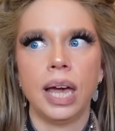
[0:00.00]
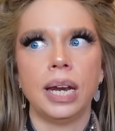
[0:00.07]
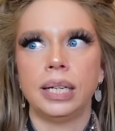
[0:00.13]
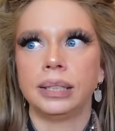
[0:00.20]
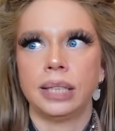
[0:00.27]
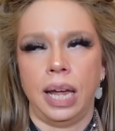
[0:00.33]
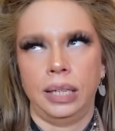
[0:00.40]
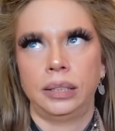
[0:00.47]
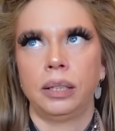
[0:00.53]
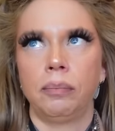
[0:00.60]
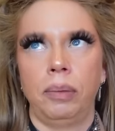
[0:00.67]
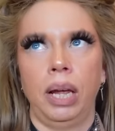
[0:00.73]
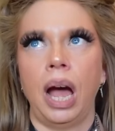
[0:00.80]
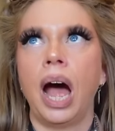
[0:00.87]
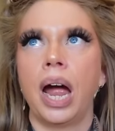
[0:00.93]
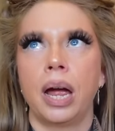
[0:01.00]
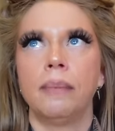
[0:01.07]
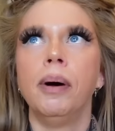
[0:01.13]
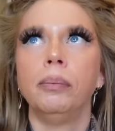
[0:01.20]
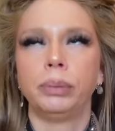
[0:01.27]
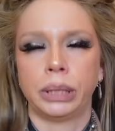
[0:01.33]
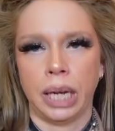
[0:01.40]
it is like something I am
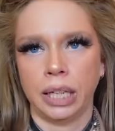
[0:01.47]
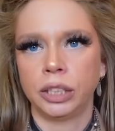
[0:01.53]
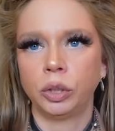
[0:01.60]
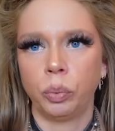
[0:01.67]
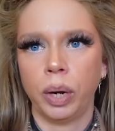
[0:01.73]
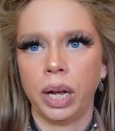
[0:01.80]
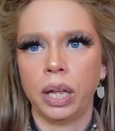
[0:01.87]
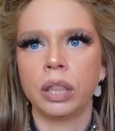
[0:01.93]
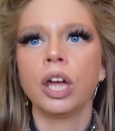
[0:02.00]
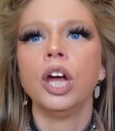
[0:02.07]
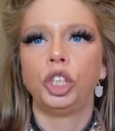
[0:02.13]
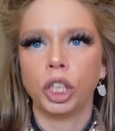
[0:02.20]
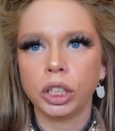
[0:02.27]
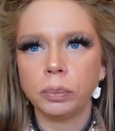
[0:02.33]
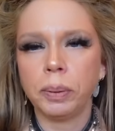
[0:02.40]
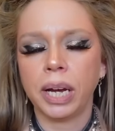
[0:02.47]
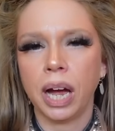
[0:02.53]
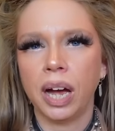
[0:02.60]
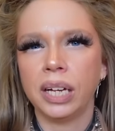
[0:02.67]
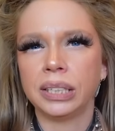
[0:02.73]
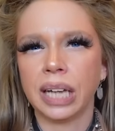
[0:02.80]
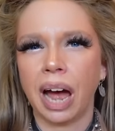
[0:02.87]
obsessed with, just
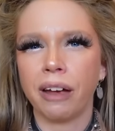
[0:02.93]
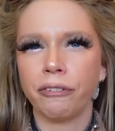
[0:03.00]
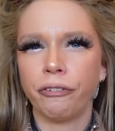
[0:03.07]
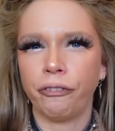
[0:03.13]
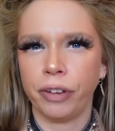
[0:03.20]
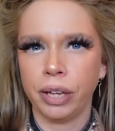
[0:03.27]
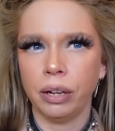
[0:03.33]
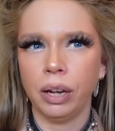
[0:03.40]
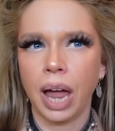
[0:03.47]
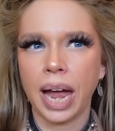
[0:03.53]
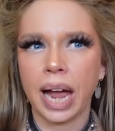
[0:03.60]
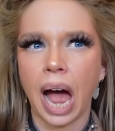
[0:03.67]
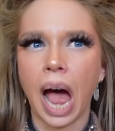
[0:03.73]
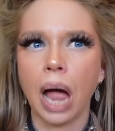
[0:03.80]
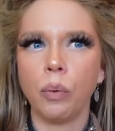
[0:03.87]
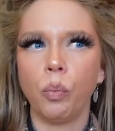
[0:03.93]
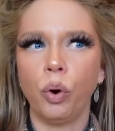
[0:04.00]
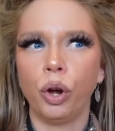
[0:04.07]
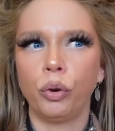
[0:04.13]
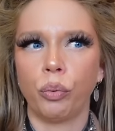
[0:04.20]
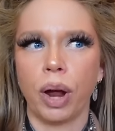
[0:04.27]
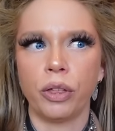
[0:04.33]
because I feel like I
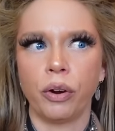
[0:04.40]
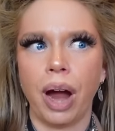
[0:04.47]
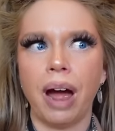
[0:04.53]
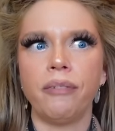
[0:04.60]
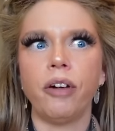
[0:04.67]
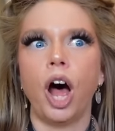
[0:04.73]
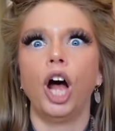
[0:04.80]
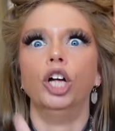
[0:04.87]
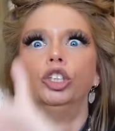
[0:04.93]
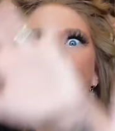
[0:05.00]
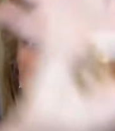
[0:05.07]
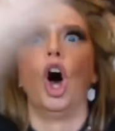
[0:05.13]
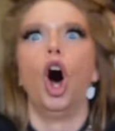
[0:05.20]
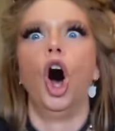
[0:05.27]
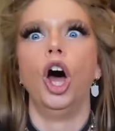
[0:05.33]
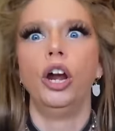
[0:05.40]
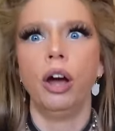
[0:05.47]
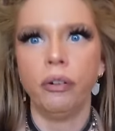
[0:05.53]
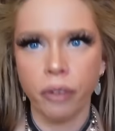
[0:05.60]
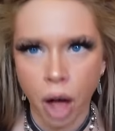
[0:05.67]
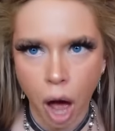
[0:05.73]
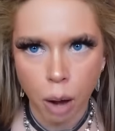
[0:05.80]
would rather have a ton
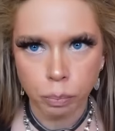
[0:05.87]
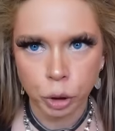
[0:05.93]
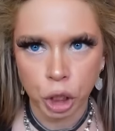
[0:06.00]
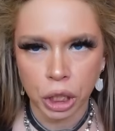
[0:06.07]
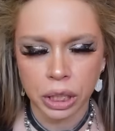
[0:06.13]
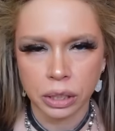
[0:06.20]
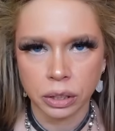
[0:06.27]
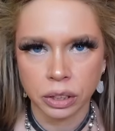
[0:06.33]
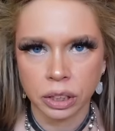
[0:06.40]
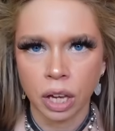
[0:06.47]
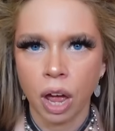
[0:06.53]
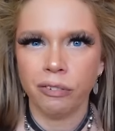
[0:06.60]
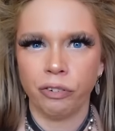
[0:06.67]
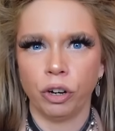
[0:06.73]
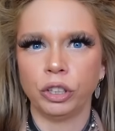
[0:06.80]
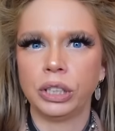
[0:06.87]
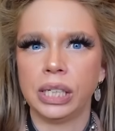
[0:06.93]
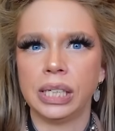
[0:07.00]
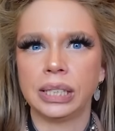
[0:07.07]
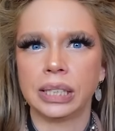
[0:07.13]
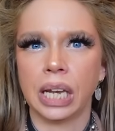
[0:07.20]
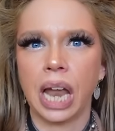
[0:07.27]
of options
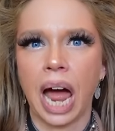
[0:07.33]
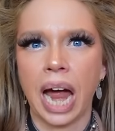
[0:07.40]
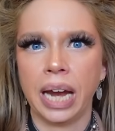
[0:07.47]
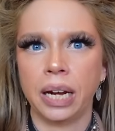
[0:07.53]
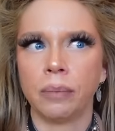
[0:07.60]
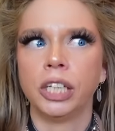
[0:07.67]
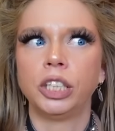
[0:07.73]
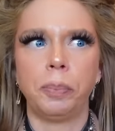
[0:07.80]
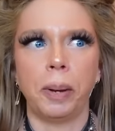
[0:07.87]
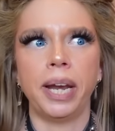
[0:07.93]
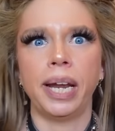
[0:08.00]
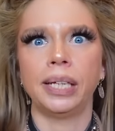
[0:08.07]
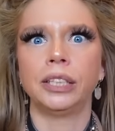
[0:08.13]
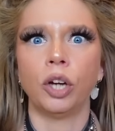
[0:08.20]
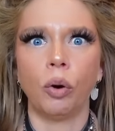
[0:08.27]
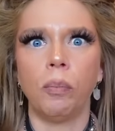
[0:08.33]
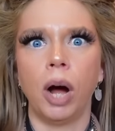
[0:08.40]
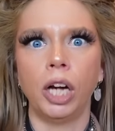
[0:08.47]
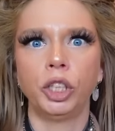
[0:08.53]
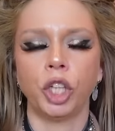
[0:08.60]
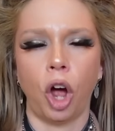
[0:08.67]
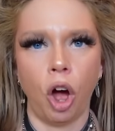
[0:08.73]
versus like spending so
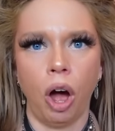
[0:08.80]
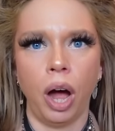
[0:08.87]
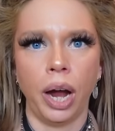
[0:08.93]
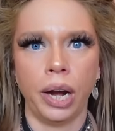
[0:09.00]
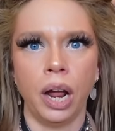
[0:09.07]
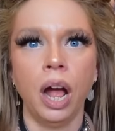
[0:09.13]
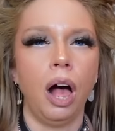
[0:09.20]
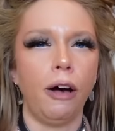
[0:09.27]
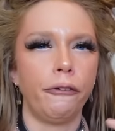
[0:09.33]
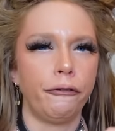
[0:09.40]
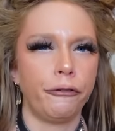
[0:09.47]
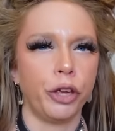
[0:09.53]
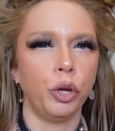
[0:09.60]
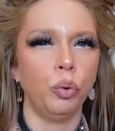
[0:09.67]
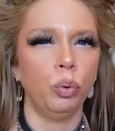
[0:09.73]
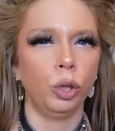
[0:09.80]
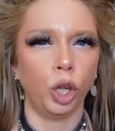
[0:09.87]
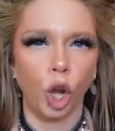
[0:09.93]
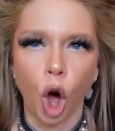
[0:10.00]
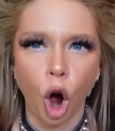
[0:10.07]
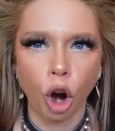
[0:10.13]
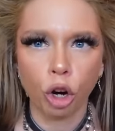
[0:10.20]
much on a few
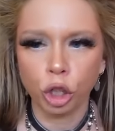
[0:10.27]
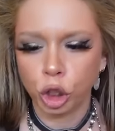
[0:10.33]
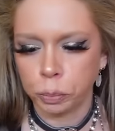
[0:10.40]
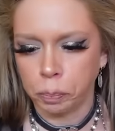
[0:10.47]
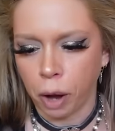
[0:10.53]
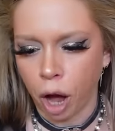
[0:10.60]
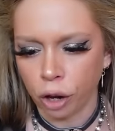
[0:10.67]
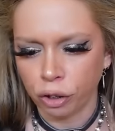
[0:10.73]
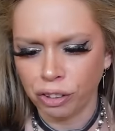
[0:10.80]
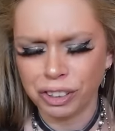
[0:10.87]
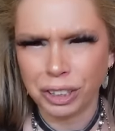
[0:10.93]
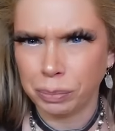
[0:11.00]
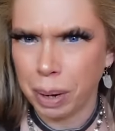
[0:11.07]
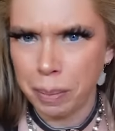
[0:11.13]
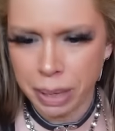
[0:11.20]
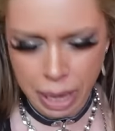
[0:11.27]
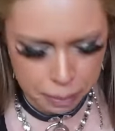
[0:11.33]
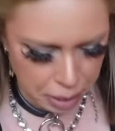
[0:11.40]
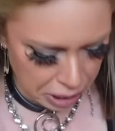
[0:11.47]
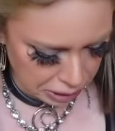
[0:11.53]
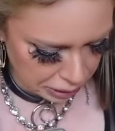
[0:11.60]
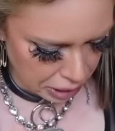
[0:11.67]
large bottles. Maybe that
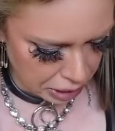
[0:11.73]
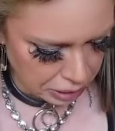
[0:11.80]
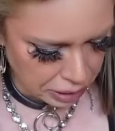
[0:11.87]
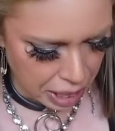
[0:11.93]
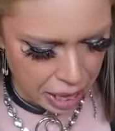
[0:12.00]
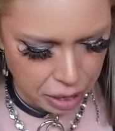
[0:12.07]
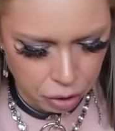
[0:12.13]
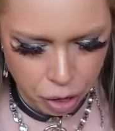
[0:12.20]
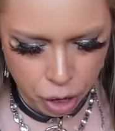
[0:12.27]
makes sense. I don't